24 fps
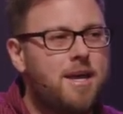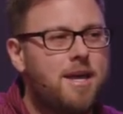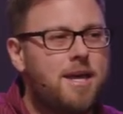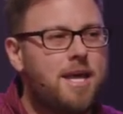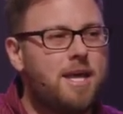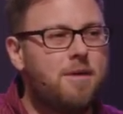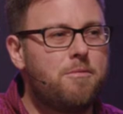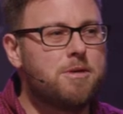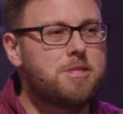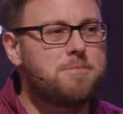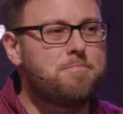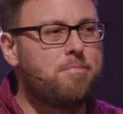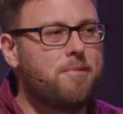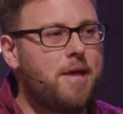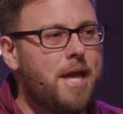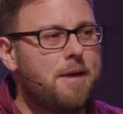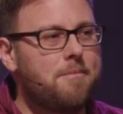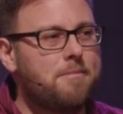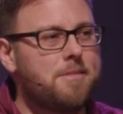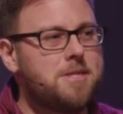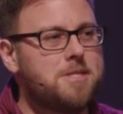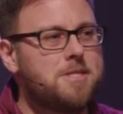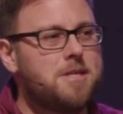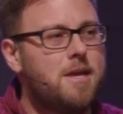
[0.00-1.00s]
He was
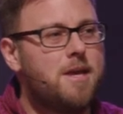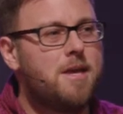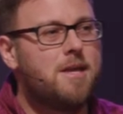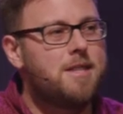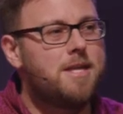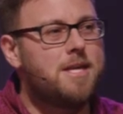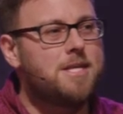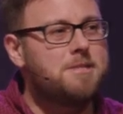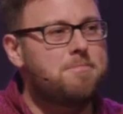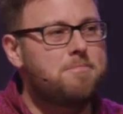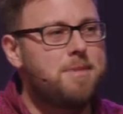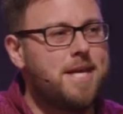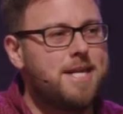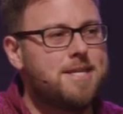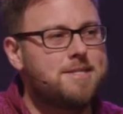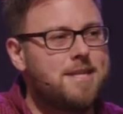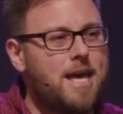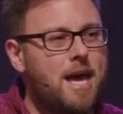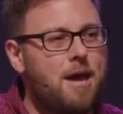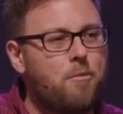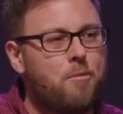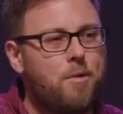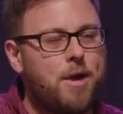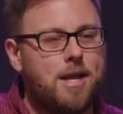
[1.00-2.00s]
blameless. This means
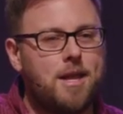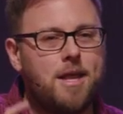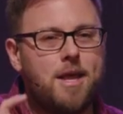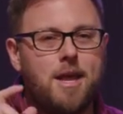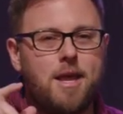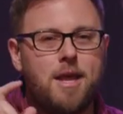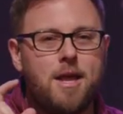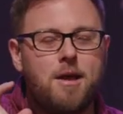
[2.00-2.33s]
that when,